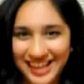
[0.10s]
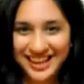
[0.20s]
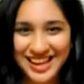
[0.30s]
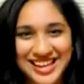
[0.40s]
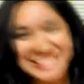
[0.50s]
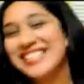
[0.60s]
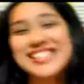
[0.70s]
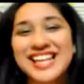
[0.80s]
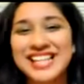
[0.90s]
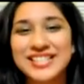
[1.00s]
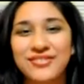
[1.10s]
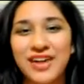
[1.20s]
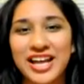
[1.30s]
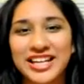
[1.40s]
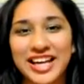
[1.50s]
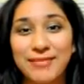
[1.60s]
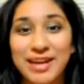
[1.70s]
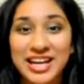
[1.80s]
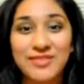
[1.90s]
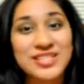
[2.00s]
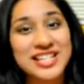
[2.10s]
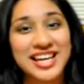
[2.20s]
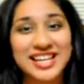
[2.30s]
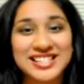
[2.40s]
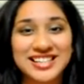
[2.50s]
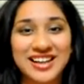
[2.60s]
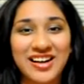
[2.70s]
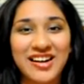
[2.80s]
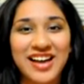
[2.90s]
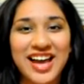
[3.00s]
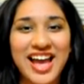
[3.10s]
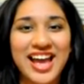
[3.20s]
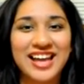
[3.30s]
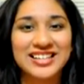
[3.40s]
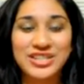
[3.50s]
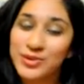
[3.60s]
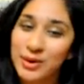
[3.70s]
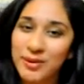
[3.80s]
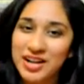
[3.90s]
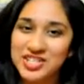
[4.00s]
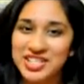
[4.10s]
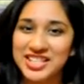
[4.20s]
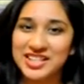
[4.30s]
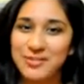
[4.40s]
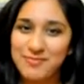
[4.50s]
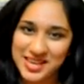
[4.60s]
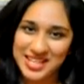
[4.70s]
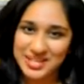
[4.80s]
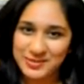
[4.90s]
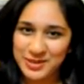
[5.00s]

Hey guys, it's Guest Friday. My name is Annie Segarra, and you are watching The Biggest